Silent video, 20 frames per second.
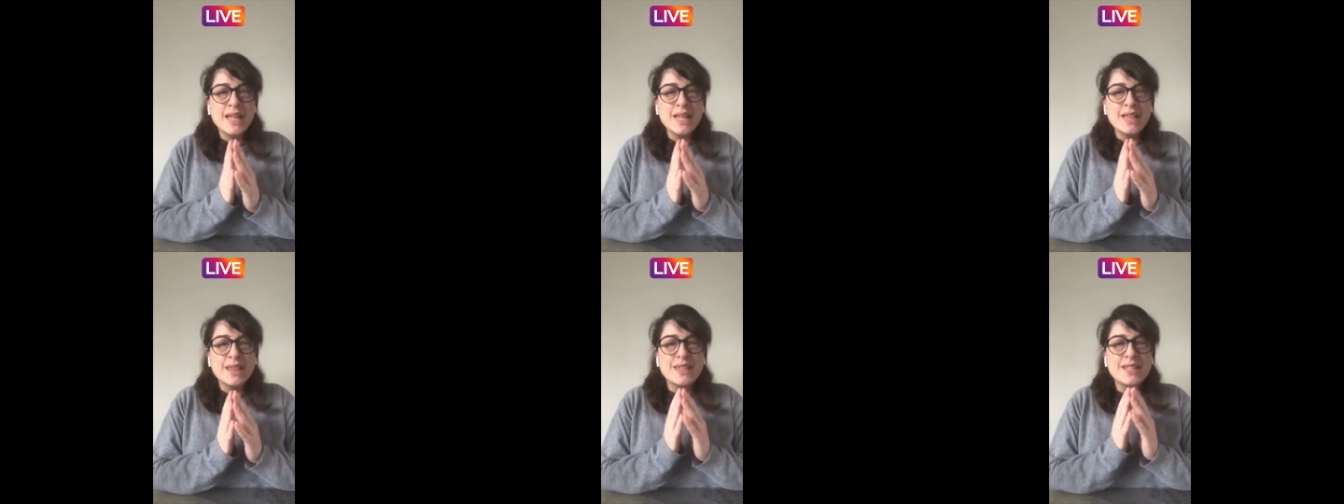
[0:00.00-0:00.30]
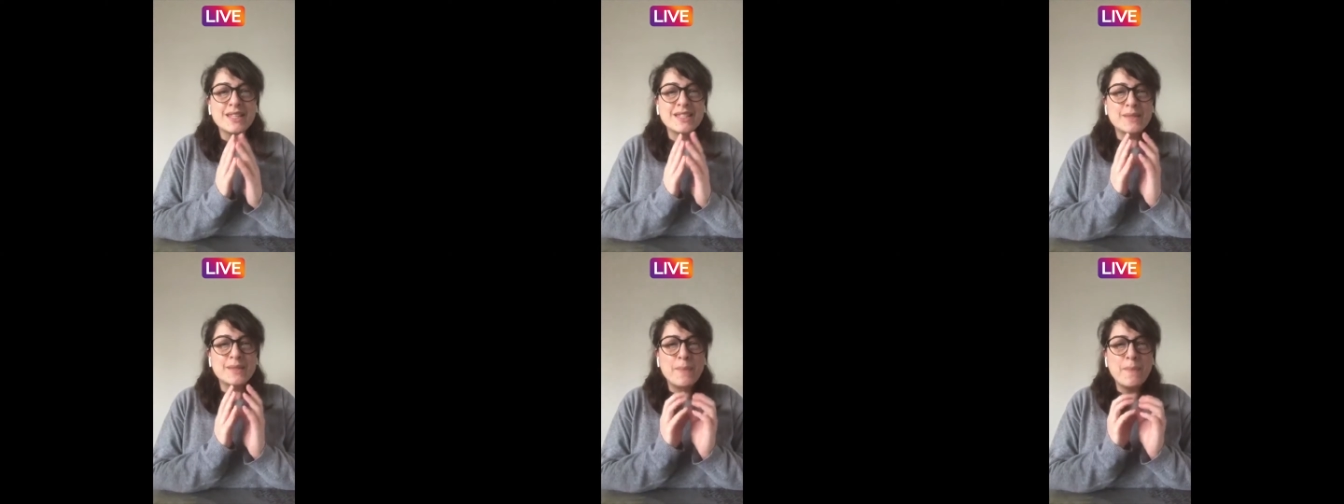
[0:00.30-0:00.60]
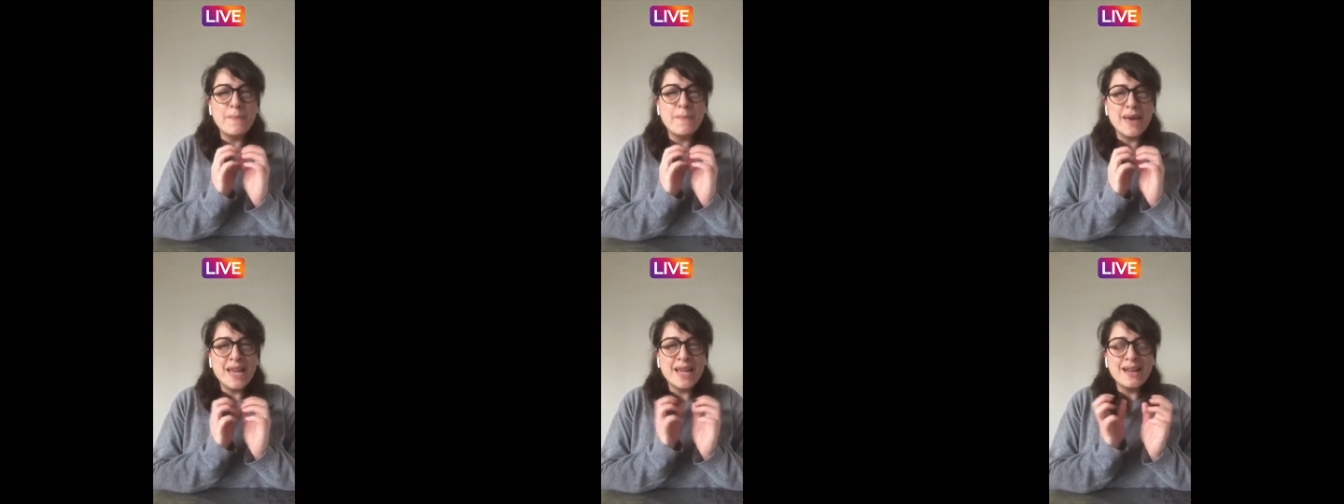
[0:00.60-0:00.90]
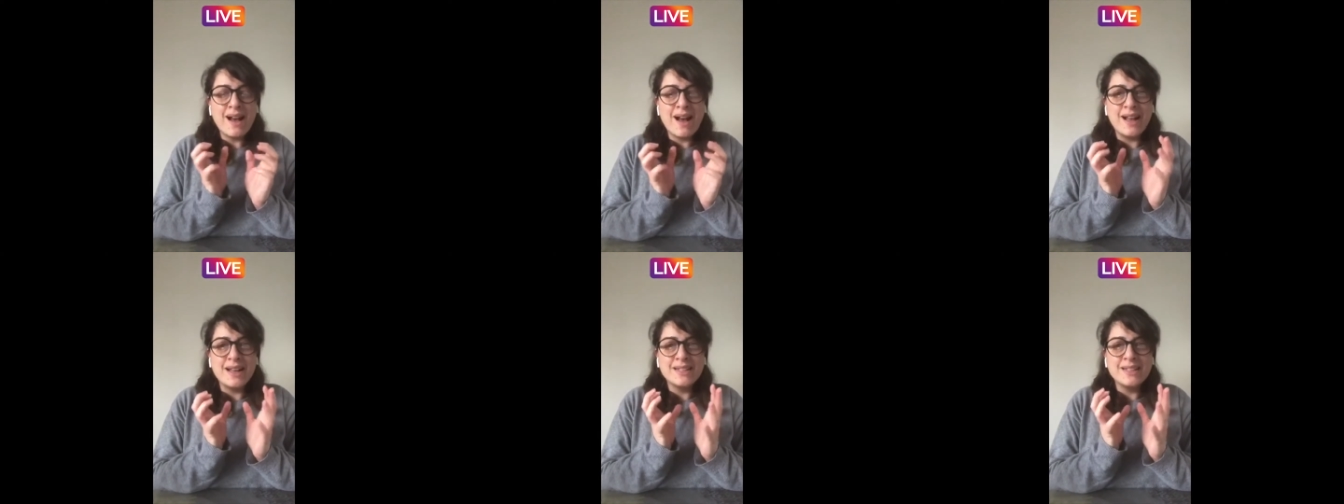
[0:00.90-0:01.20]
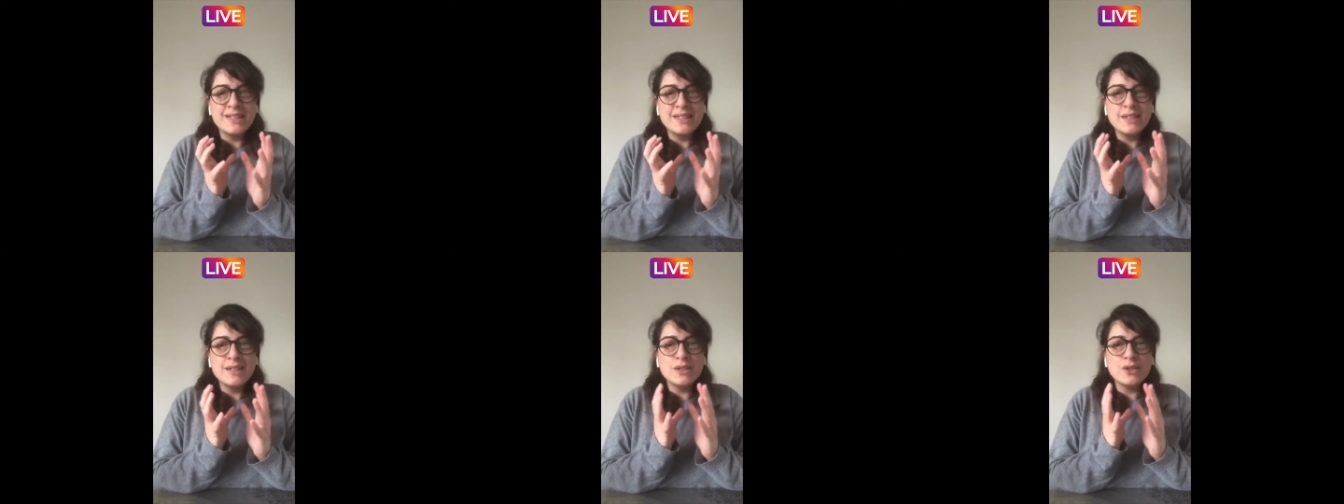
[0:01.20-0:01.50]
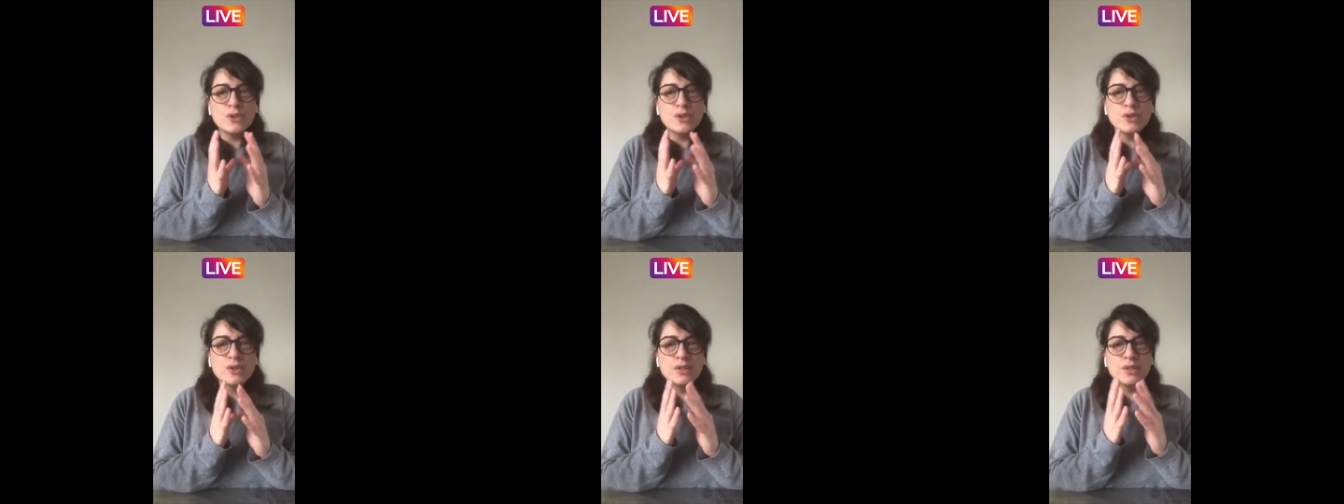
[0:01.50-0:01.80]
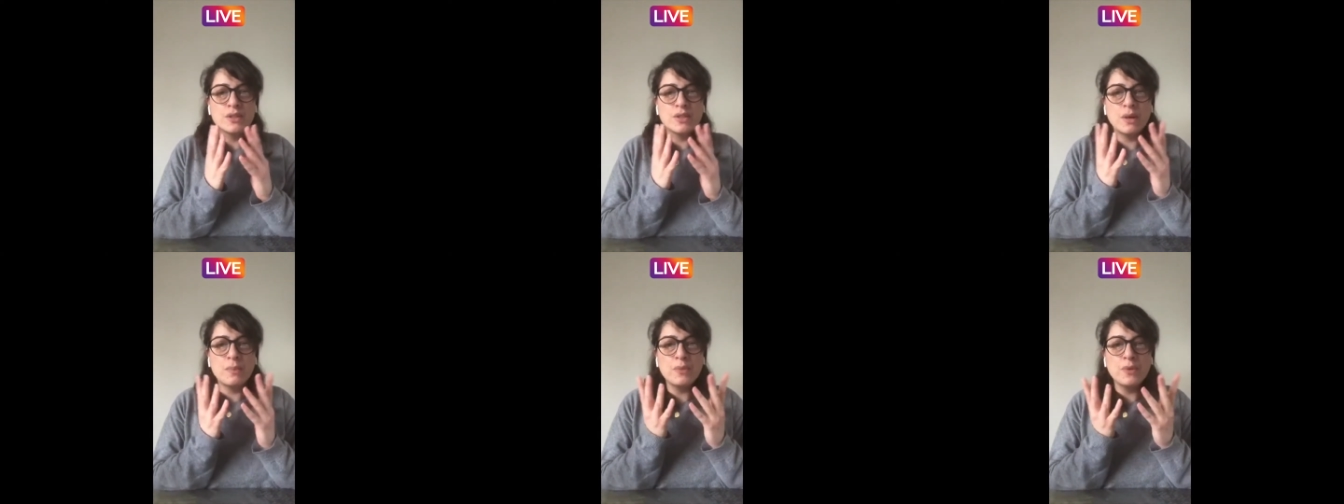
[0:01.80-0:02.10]
This main idea should
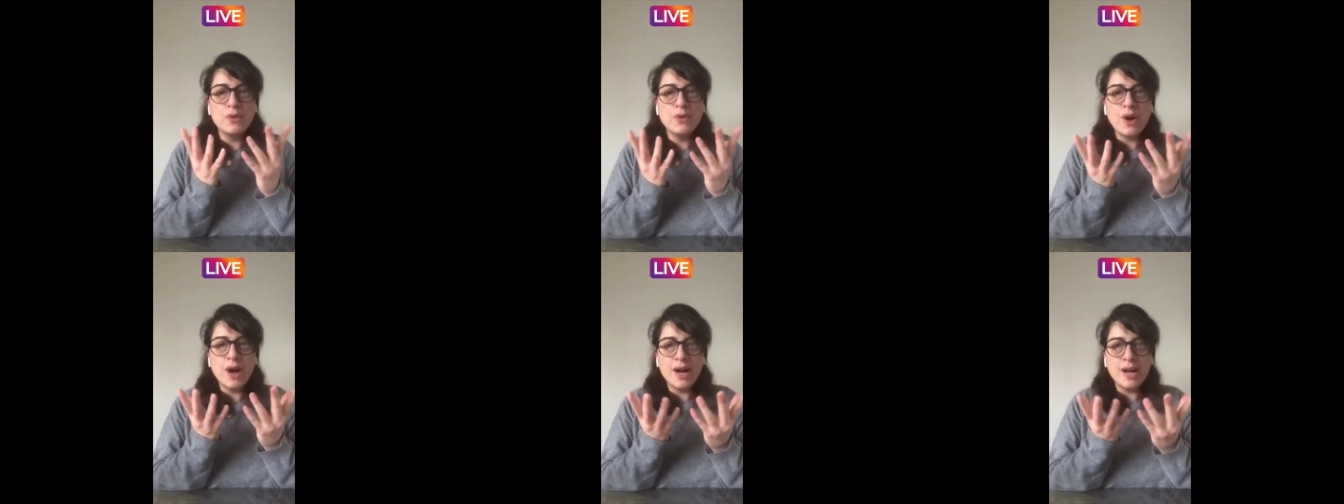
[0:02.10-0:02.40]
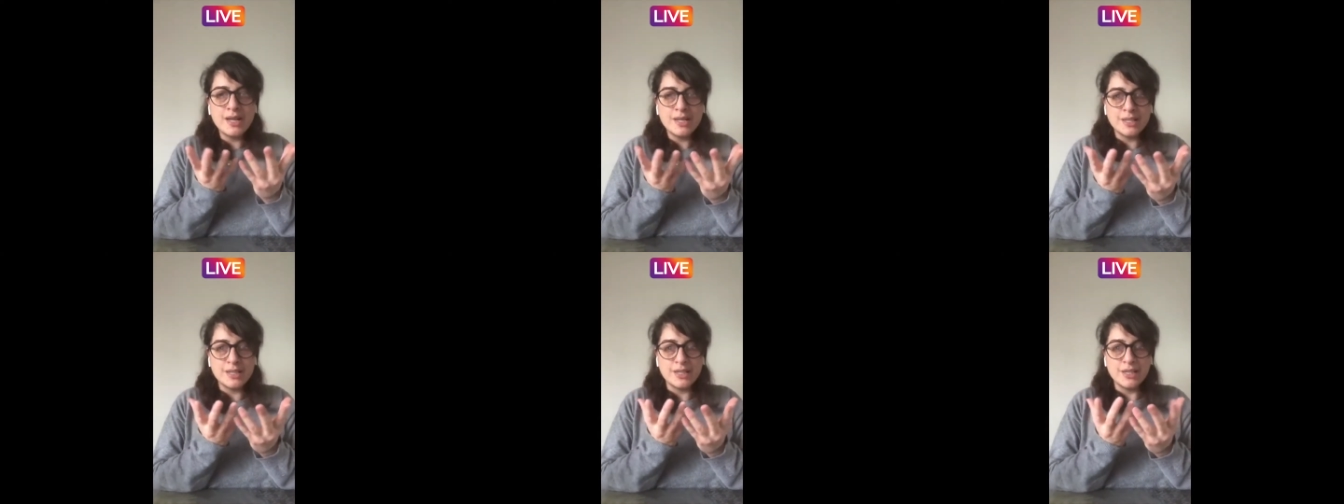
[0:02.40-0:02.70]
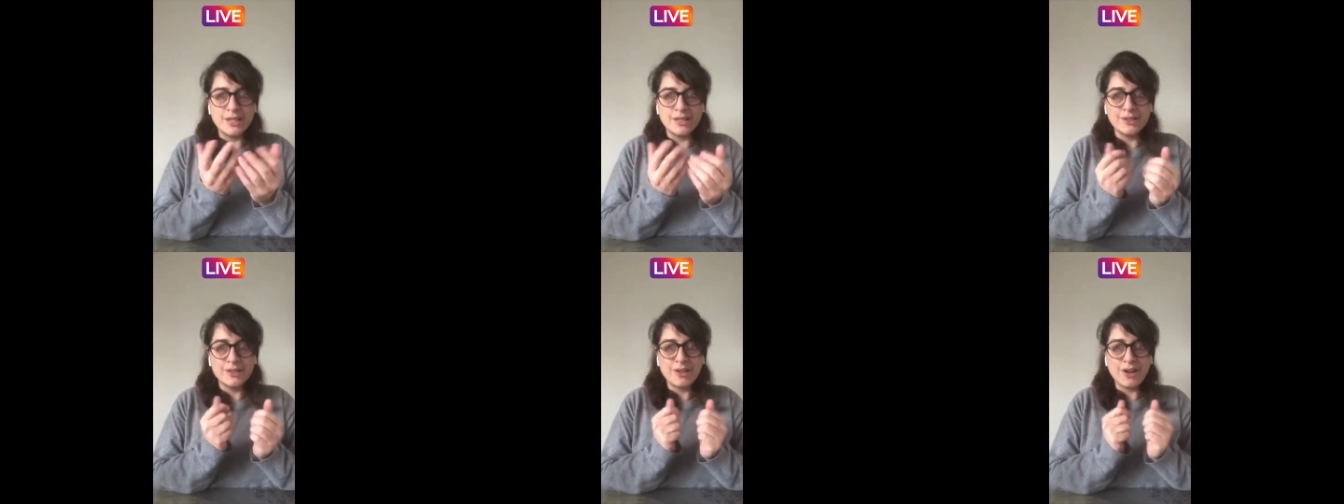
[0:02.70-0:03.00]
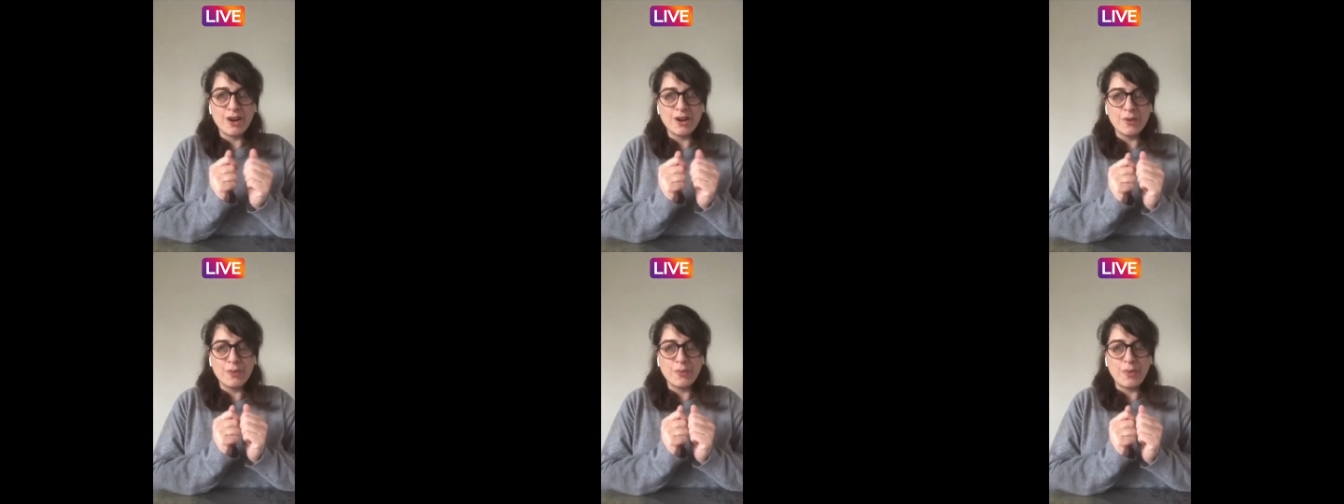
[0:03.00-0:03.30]
summarize the entire